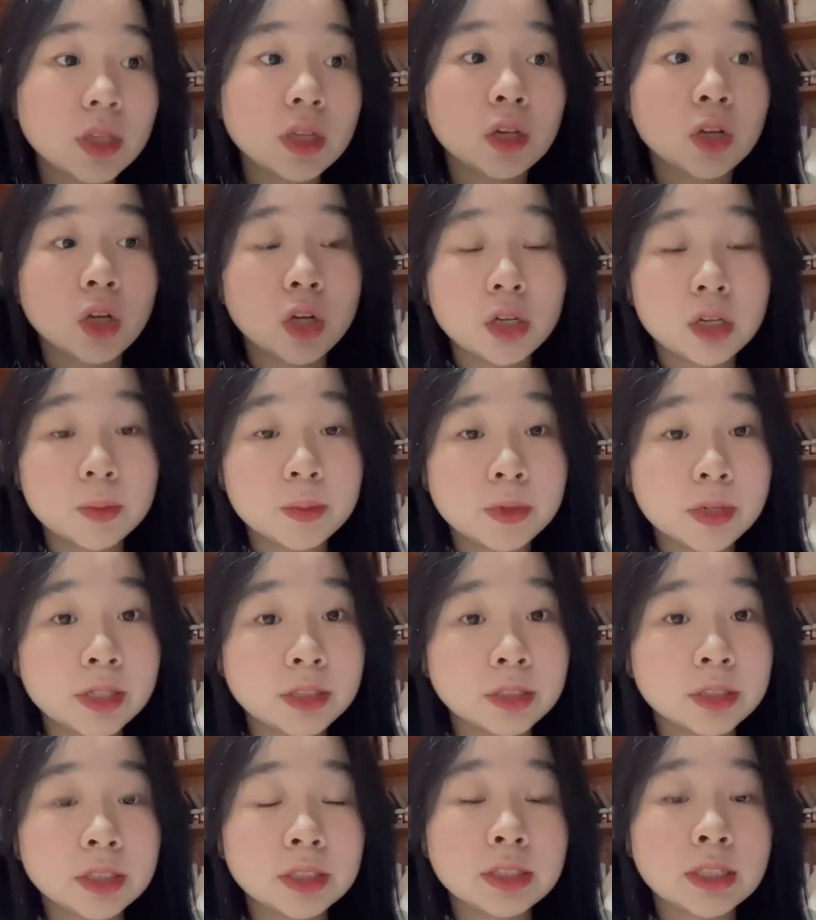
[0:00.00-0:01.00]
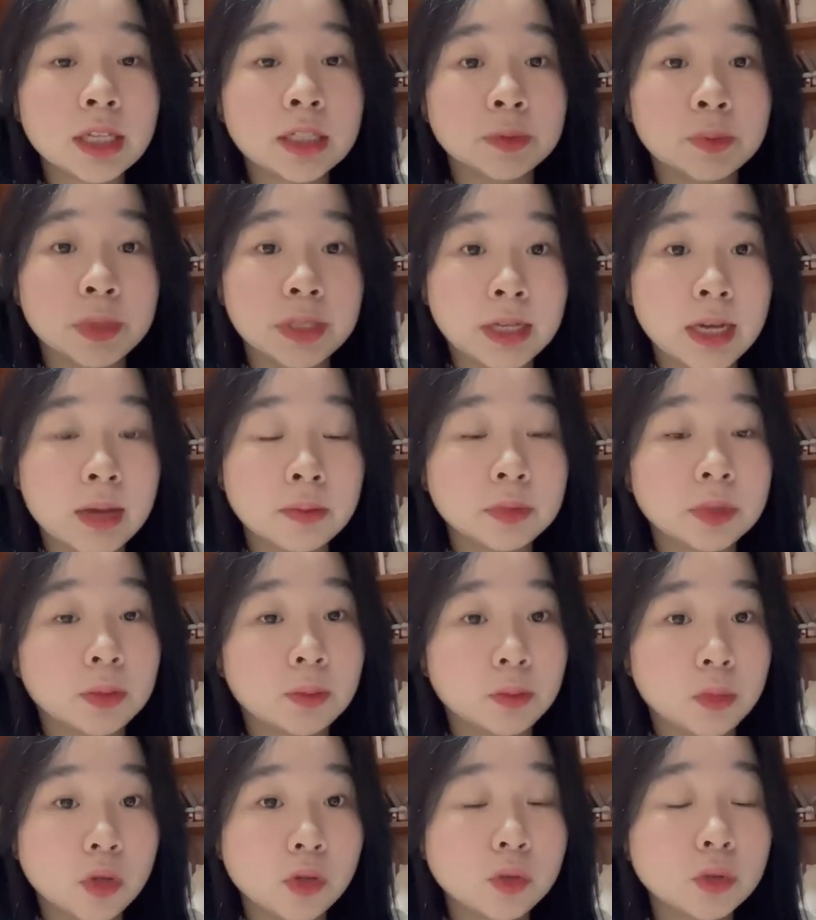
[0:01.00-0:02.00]
Collaborations has become the
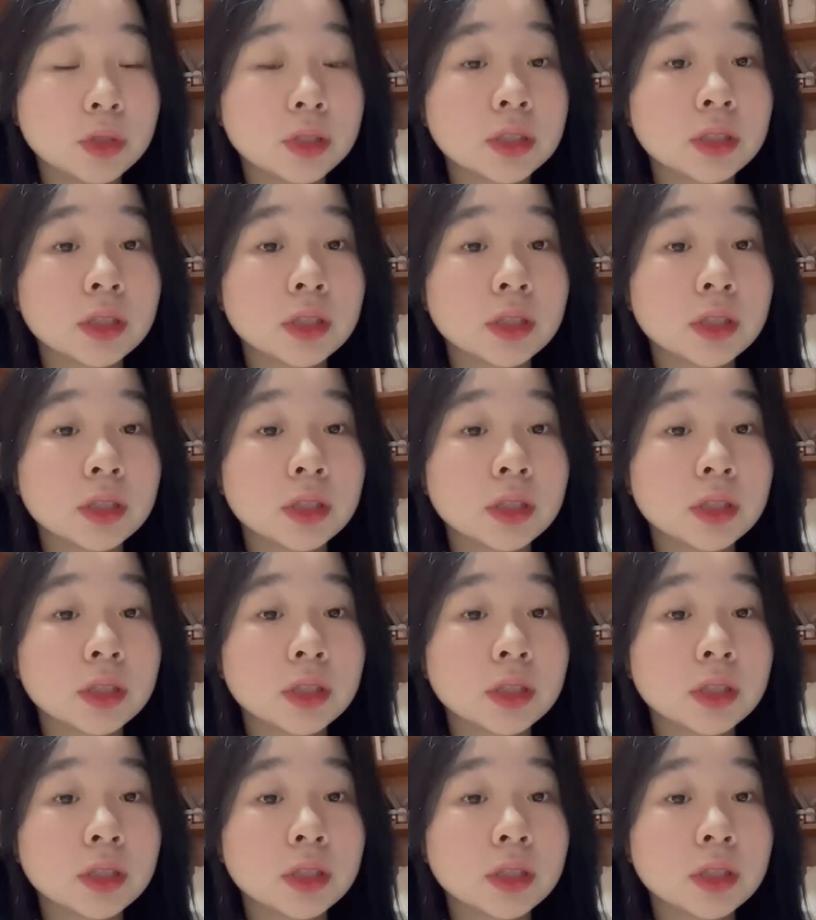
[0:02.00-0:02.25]
most